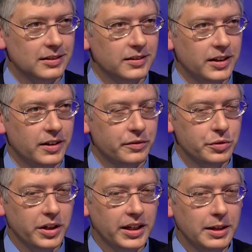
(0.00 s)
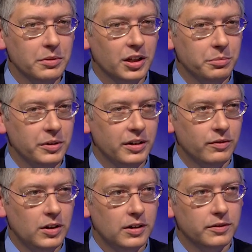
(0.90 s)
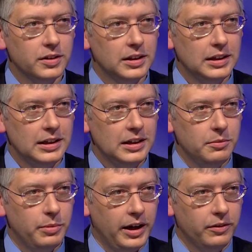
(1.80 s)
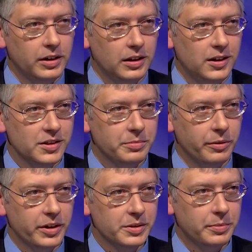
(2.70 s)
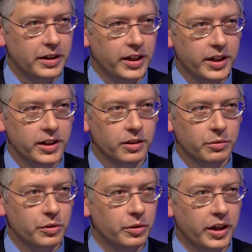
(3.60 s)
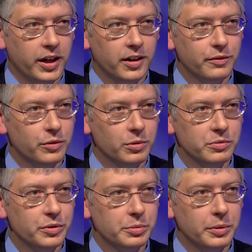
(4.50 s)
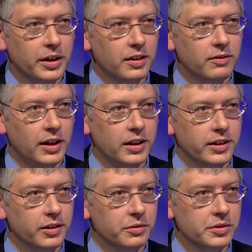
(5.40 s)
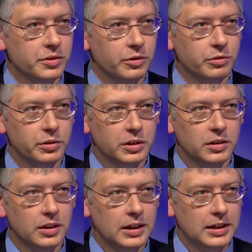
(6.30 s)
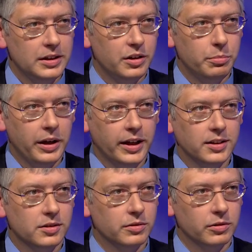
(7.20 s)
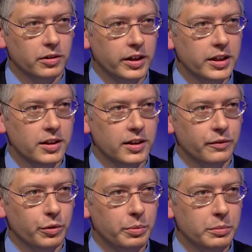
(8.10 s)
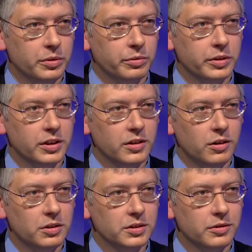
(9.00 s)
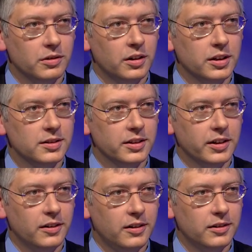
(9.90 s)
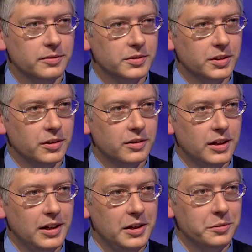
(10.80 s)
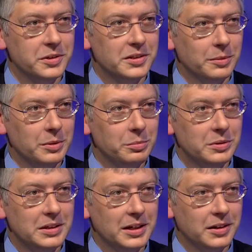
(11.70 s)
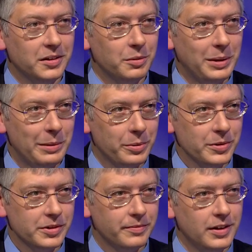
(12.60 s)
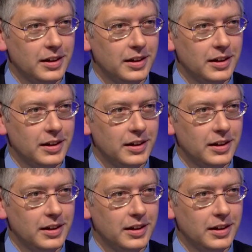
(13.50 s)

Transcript: kind of trying to keep the community involved. Back when I lost my race by 90, there were no candidate forums for Spokane Valley. There was no real debates or anything for people to really know what's going on at City Hall. So we stepped up to take on the papers